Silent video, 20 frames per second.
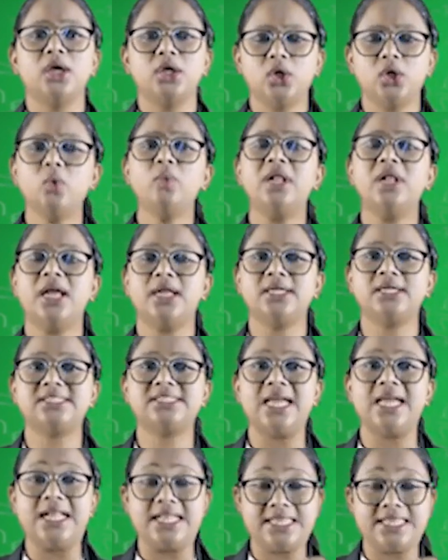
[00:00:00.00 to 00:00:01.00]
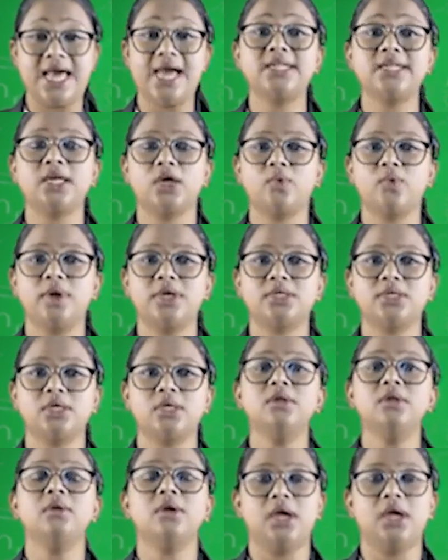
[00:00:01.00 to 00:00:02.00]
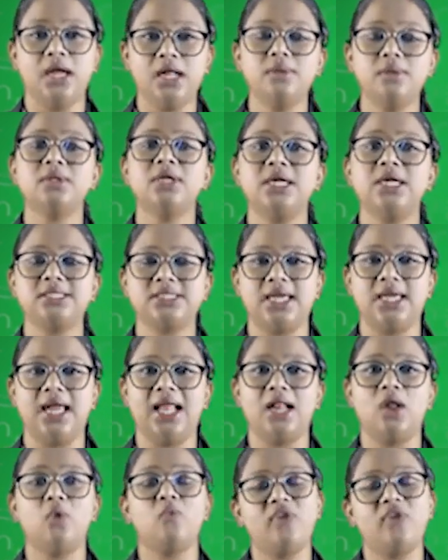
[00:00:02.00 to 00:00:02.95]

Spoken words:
You will understand that equation in detail